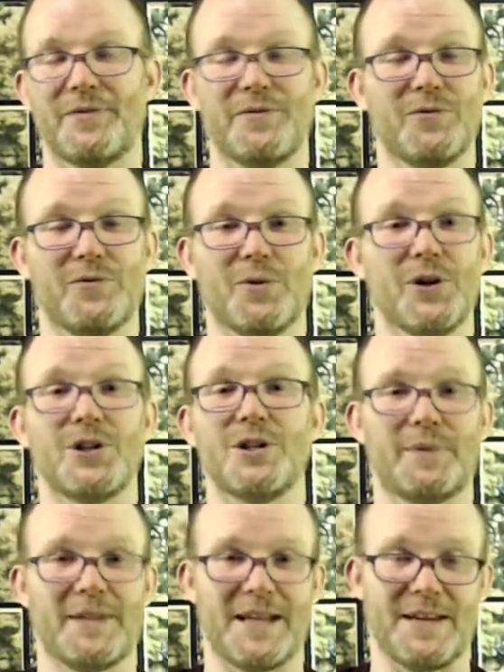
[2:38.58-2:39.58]

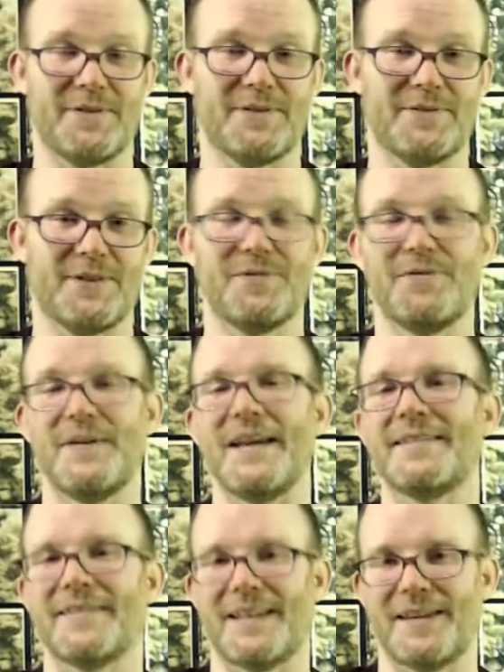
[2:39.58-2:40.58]
worship life, their
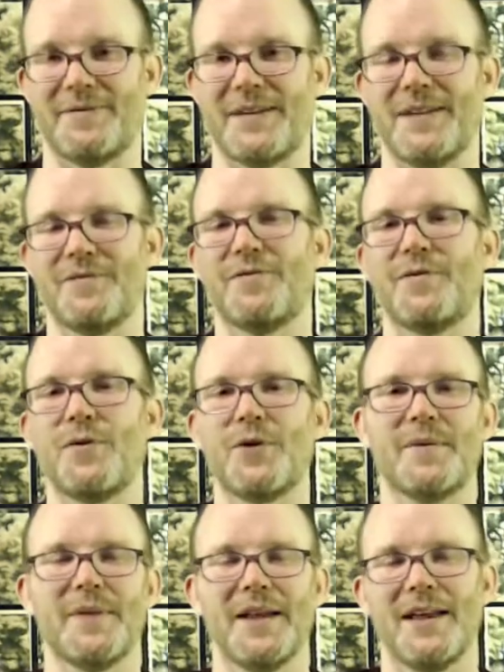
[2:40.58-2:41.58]
faith life. They
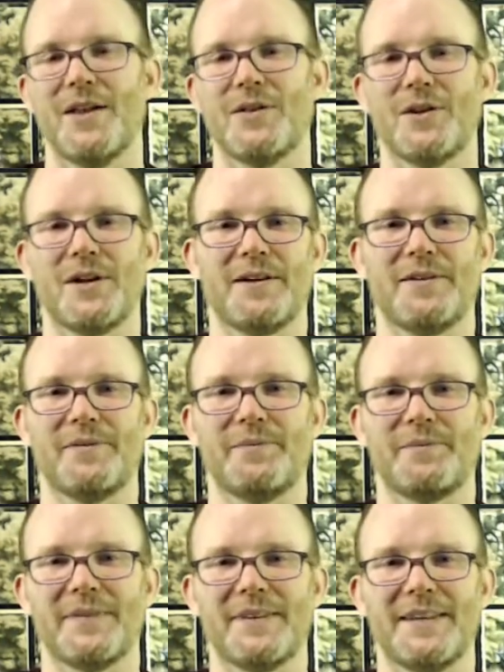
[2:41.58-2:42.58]
inform the
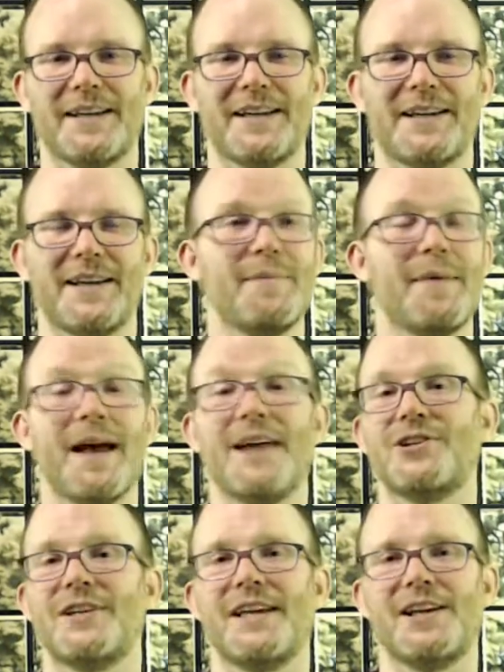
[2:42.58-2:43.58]

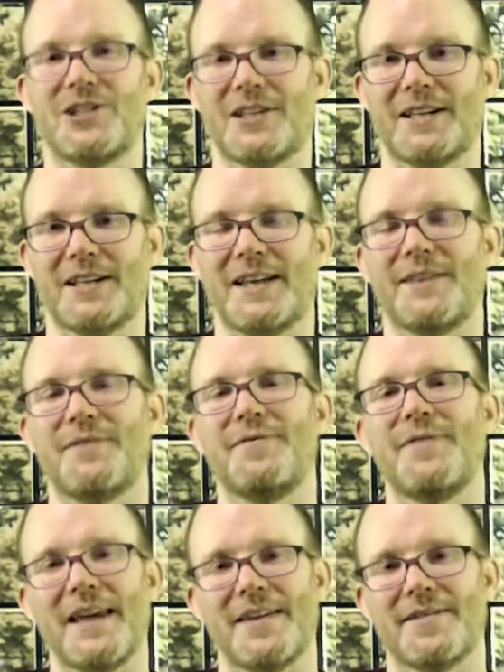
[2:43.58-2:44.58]
imagination and the
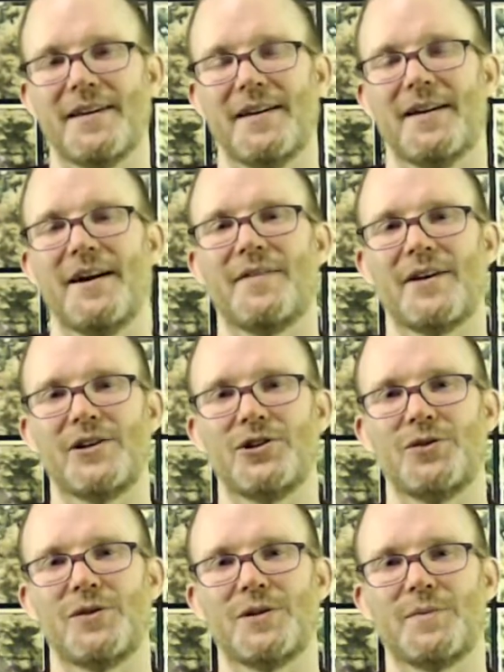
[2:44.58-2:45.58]
faith of our
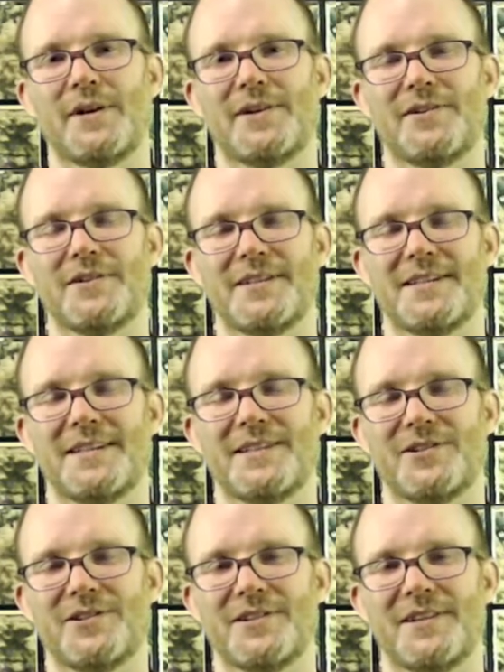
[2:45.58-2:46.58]
Jewish brothers and
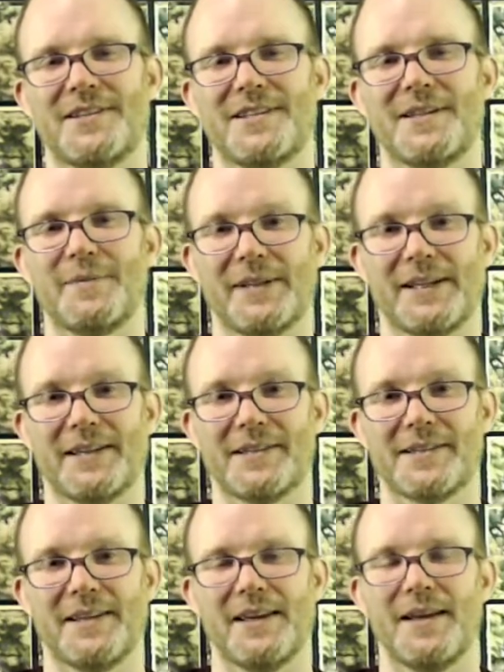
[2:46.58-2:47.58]
sisters and
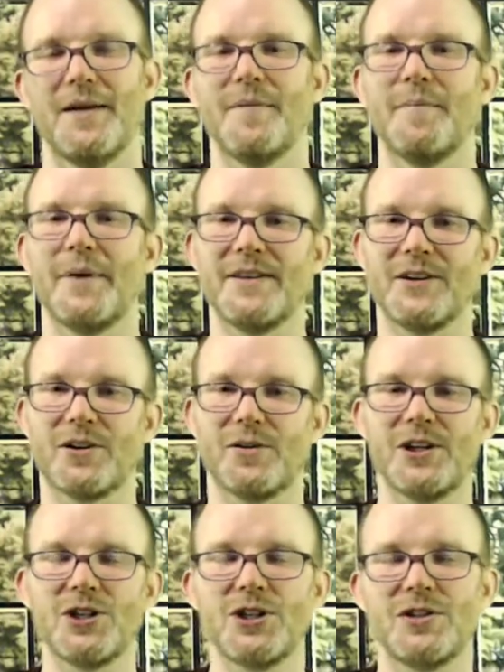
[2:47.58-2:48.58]
siblings. But in the
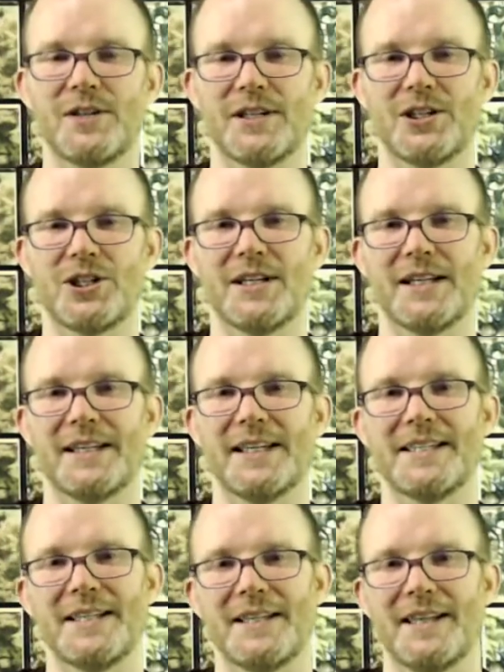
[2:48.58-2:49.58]
Christian tradition, at
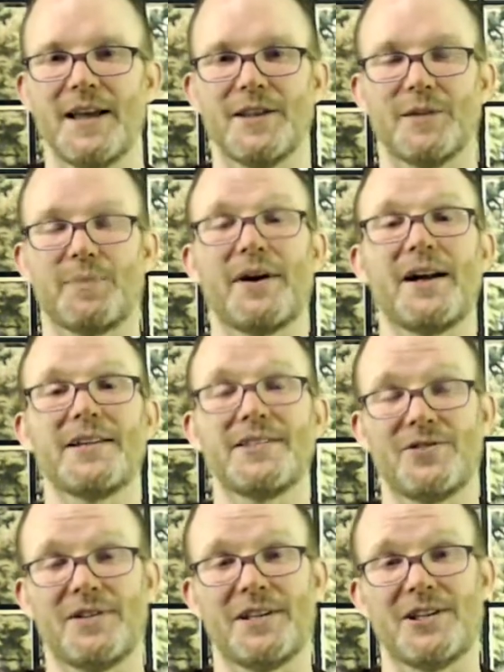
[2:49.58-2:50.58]
least in the
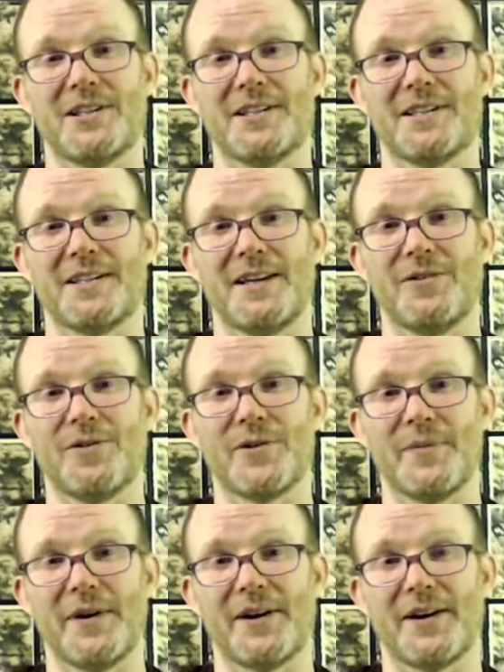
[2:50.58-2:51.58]
Protestant traditions in North
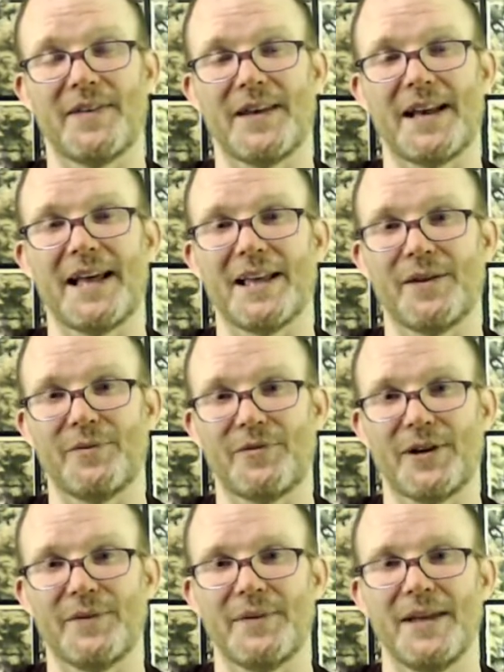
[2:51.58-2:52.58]
America that I come
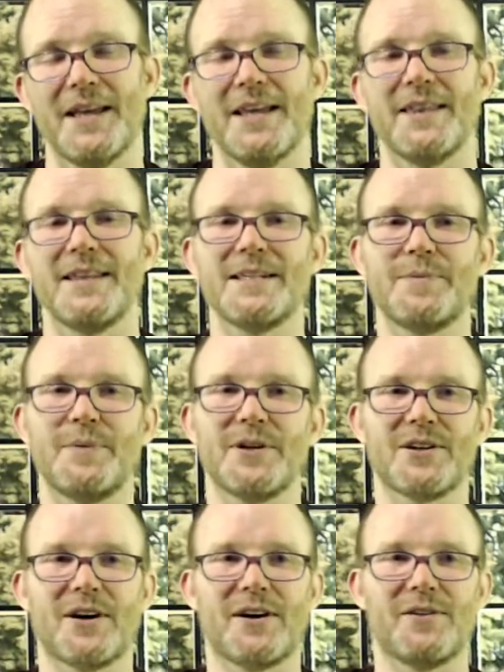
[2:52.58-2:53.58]
from, these
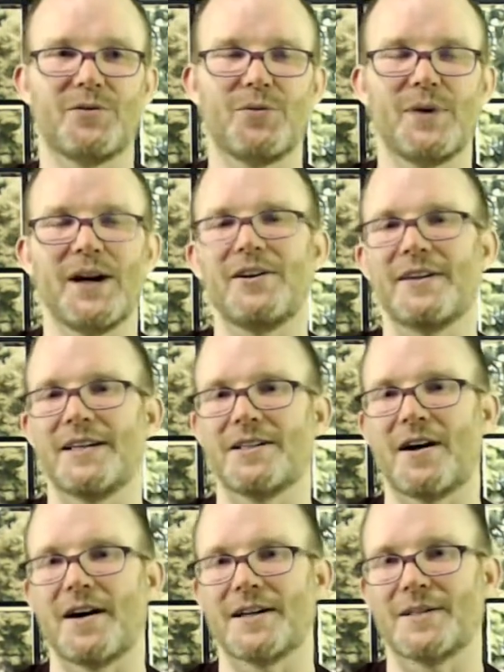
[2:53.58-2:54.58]
books are rarely
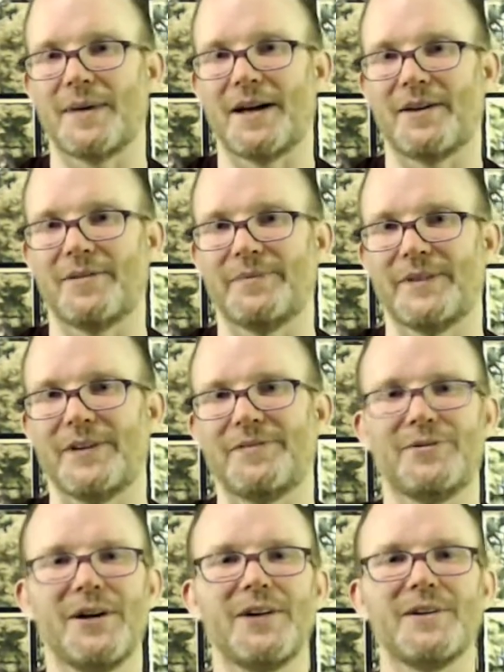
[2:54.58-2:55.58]
talked about. They're
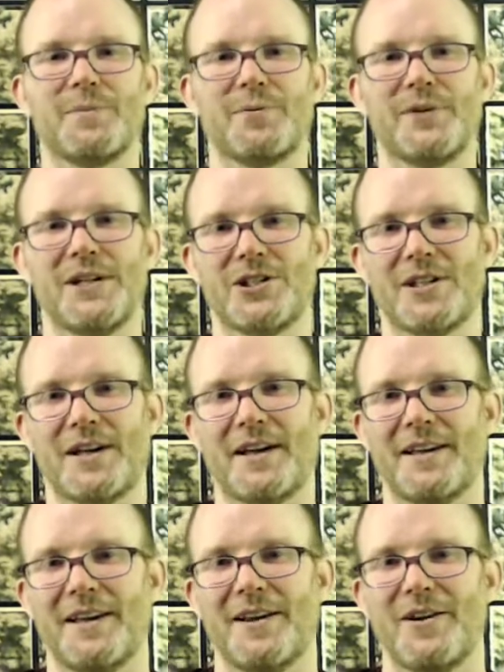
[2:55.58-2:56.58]
rarely preached
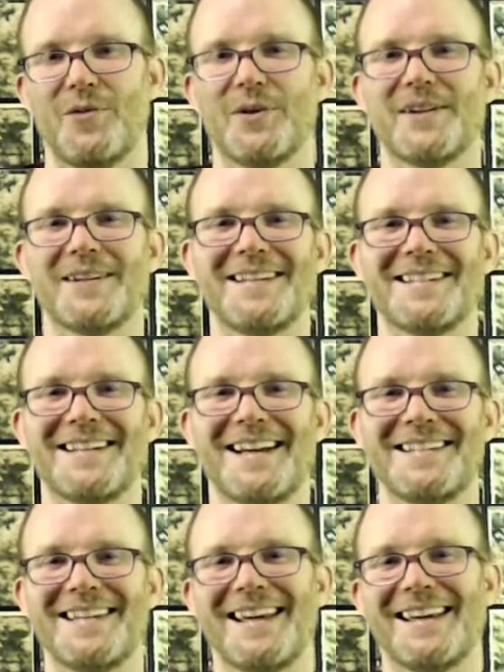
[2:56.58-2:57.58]
on. One of the things that I
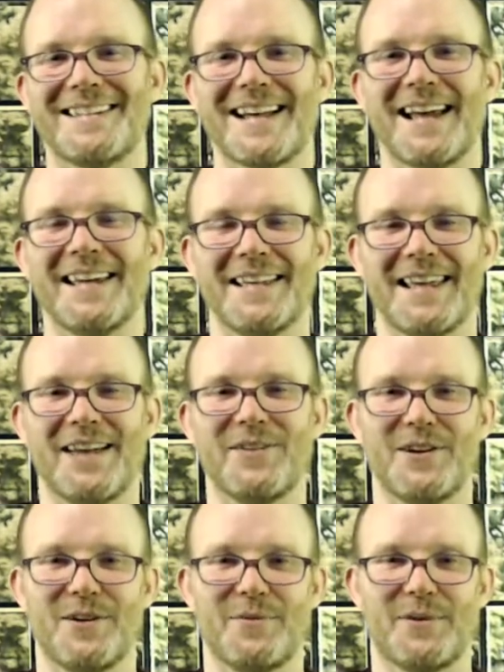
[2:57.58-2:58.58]
say is I can count the
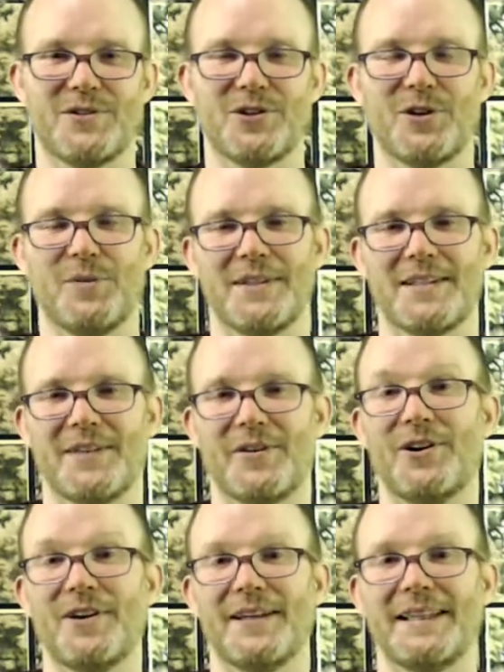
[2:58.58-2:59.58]
number of sermons I've
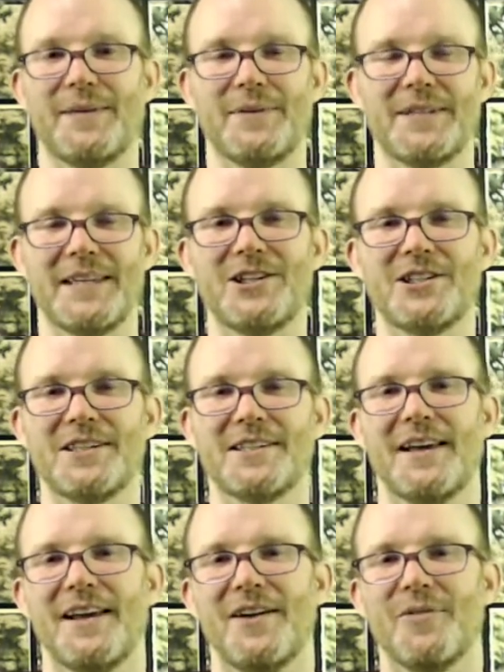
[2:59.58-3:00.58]
heard on Lamentations
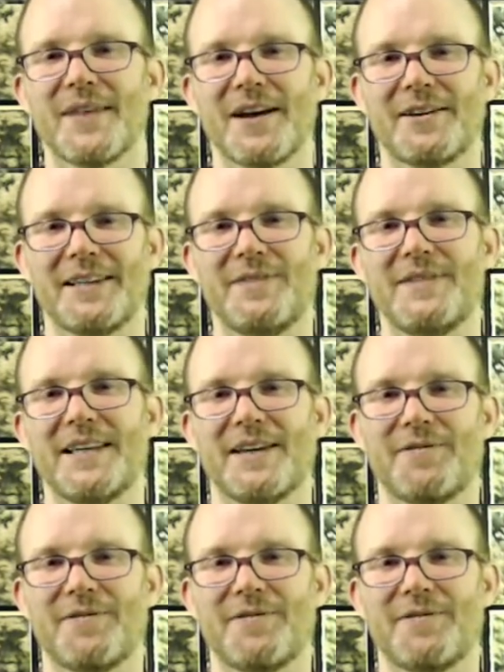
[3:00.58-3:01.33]
without lifting a